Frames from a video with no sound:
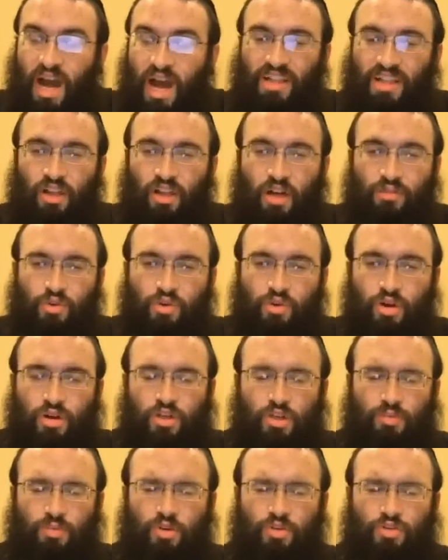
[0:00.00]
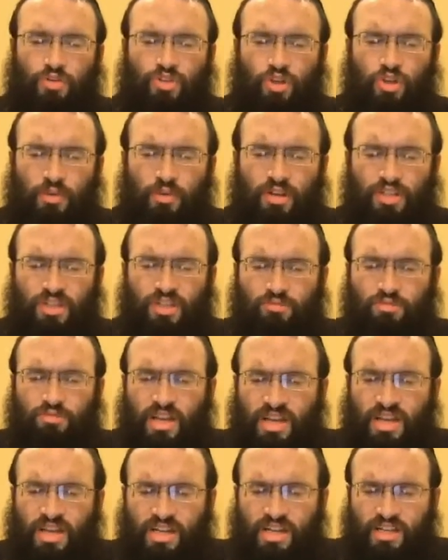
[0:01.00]
mean, I love you, Kadosh Baruch Hu, so much that
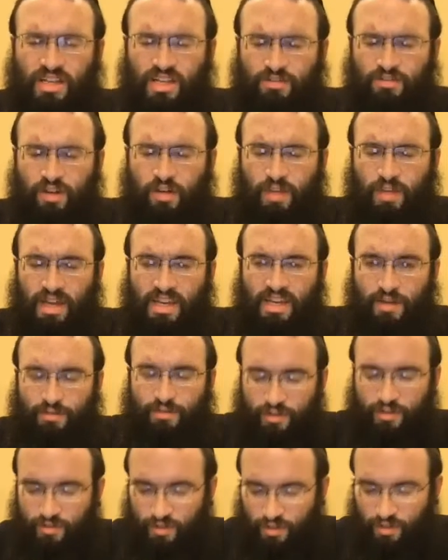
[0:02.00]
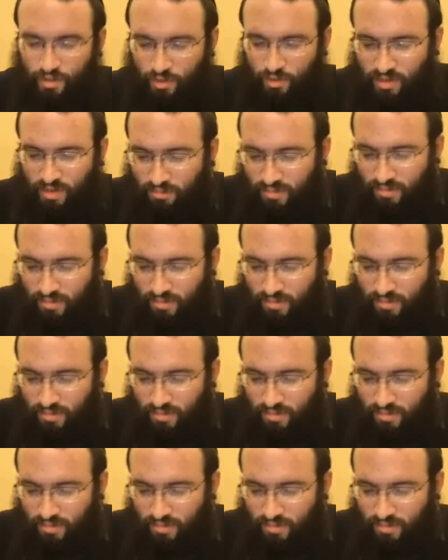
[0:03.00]
I'm ready to give up my nefesh for you.